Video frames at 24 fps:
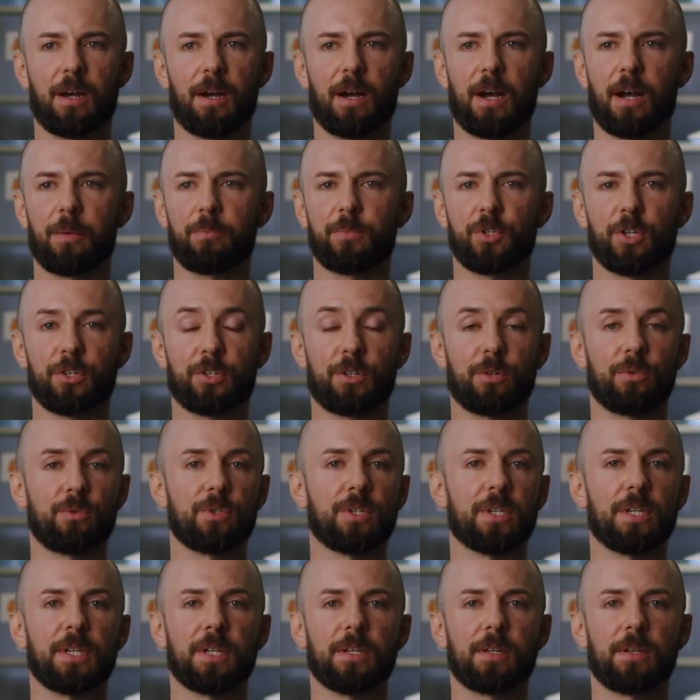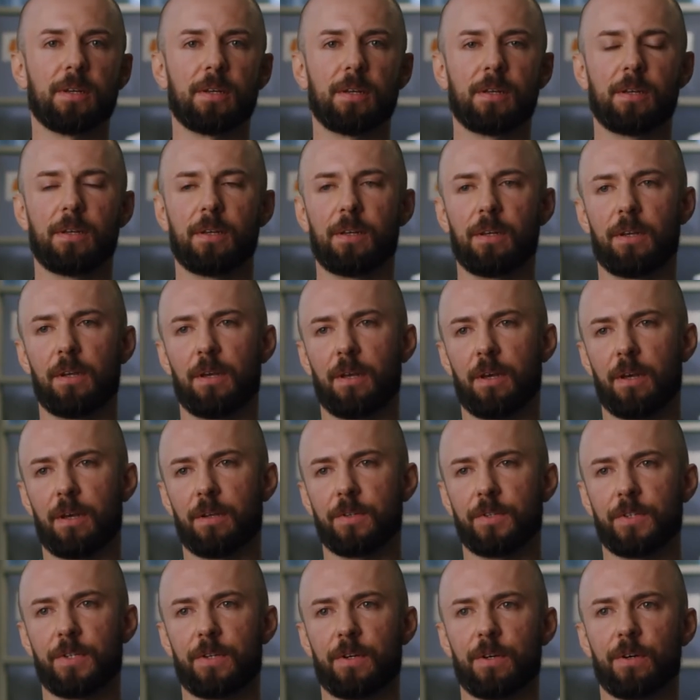I'm just losing it.
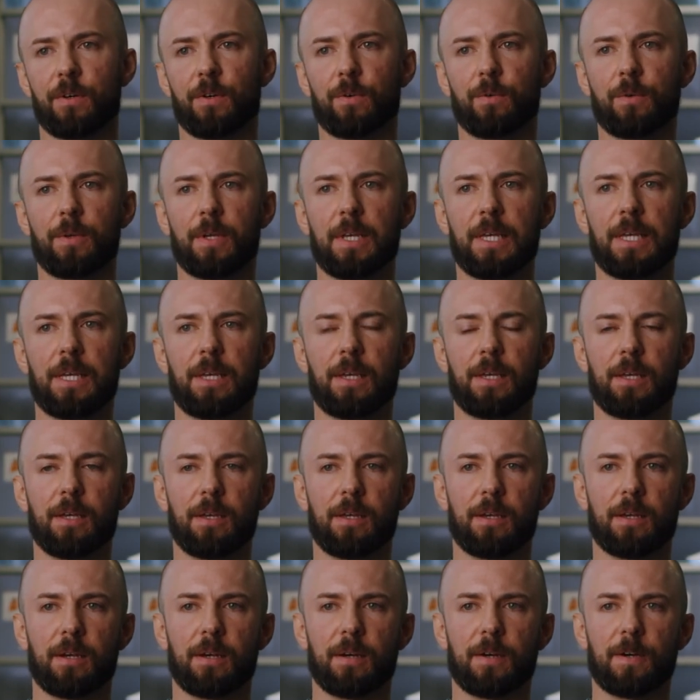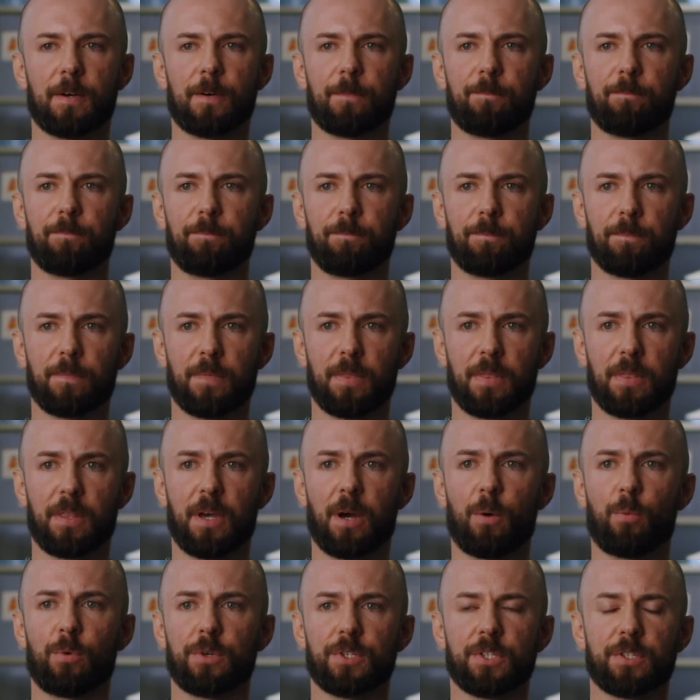And so
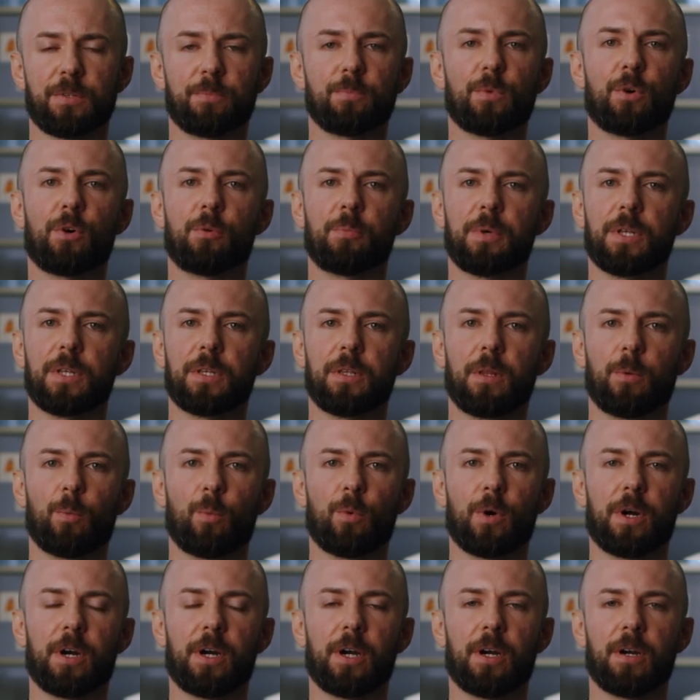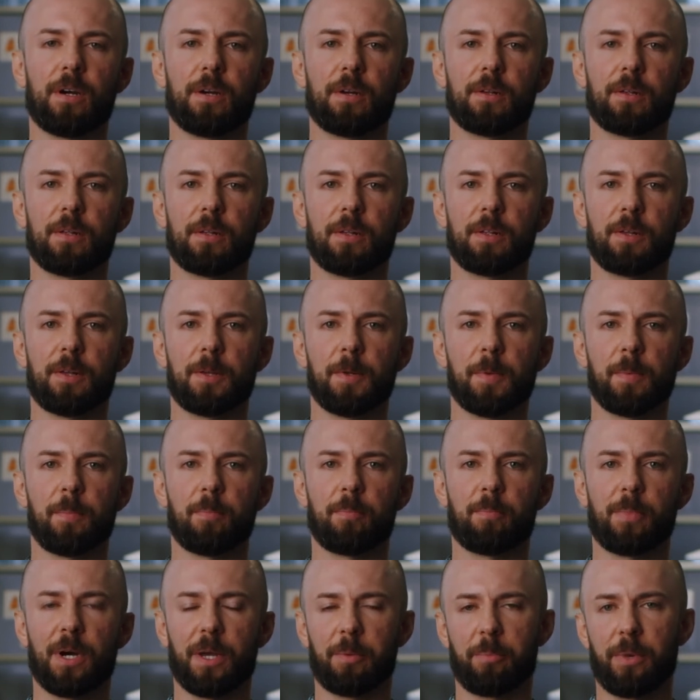that was the moment where
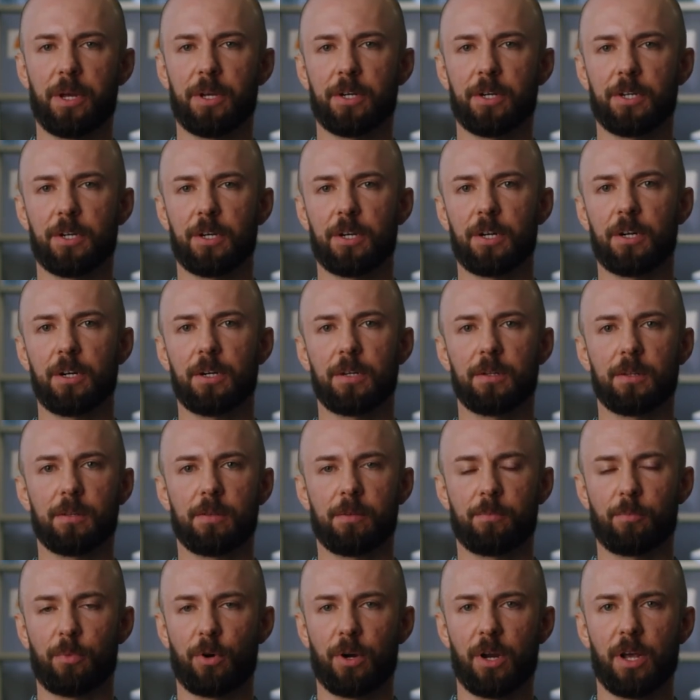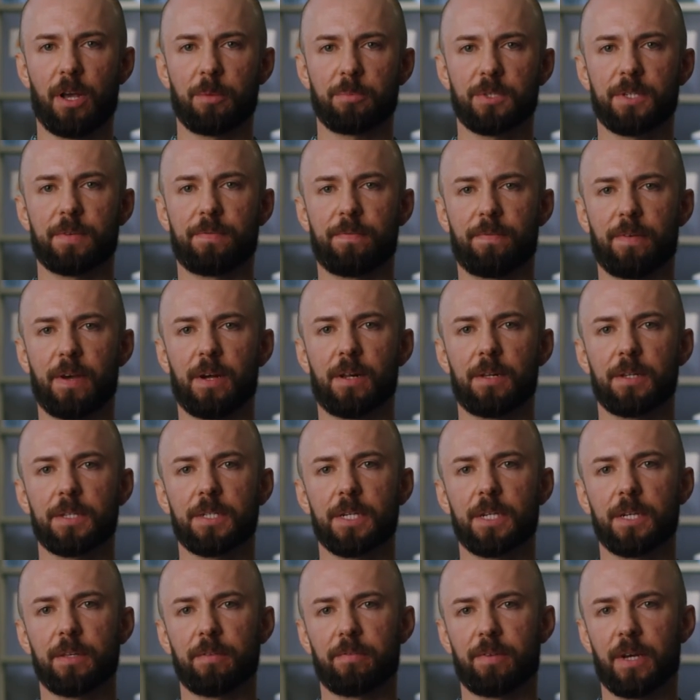my mentor perhaps felt
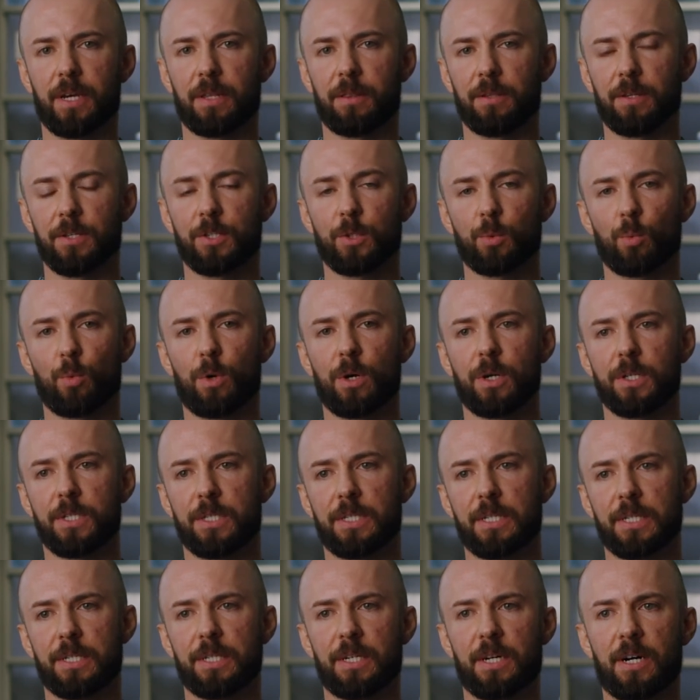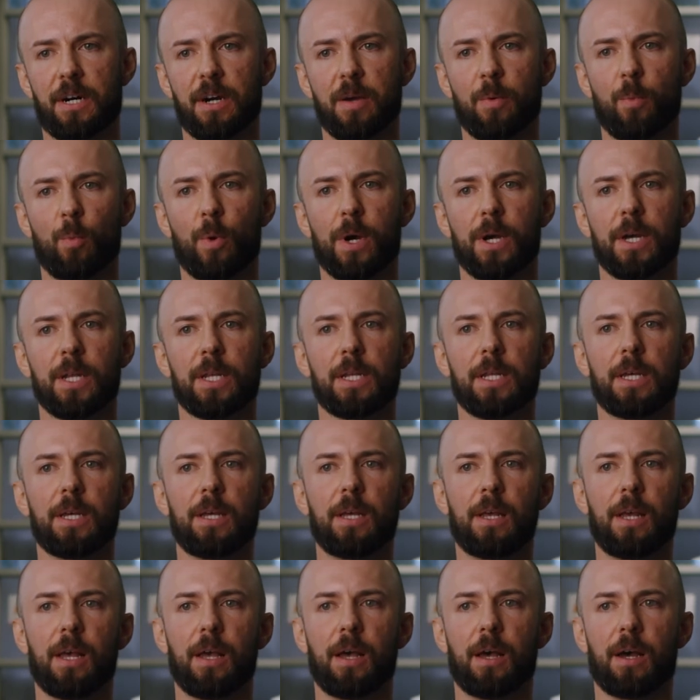that this was the time when
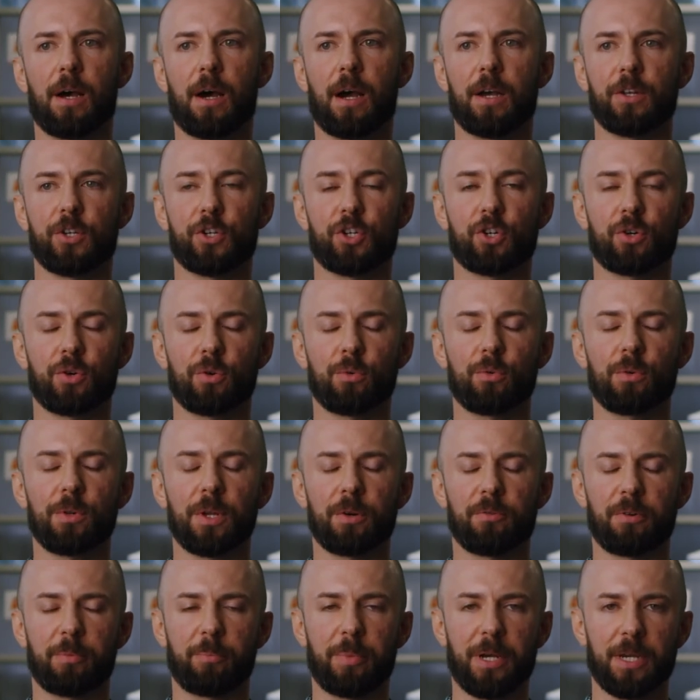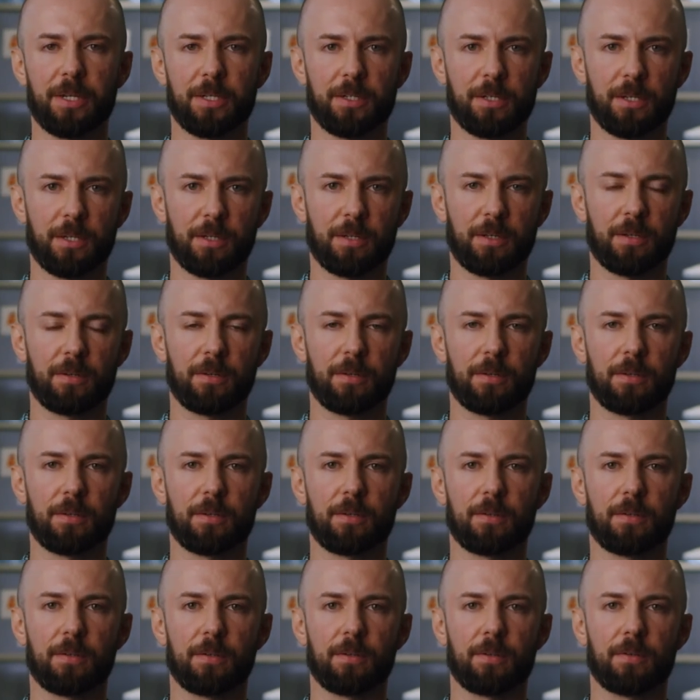I truly repented
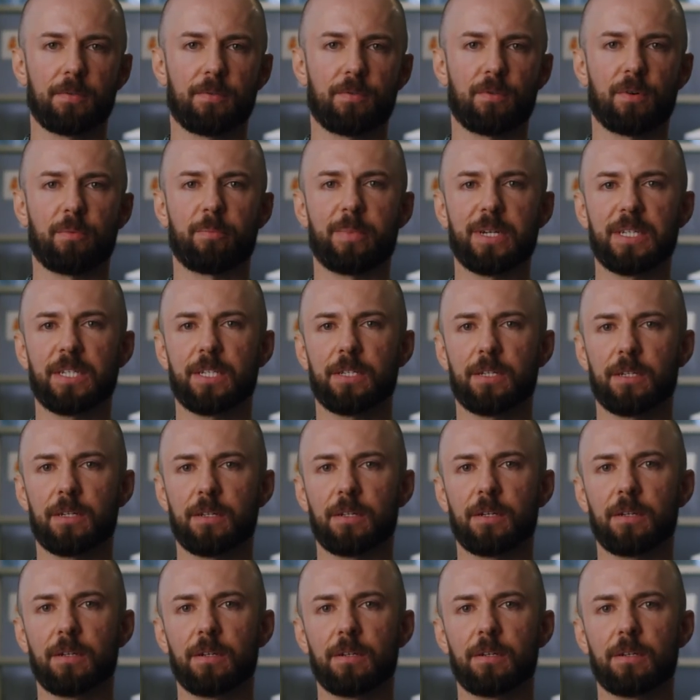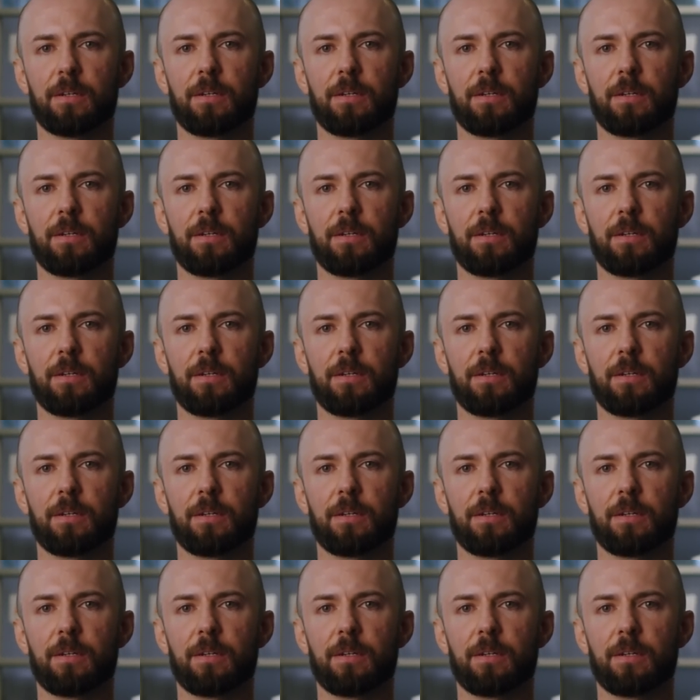from my sin,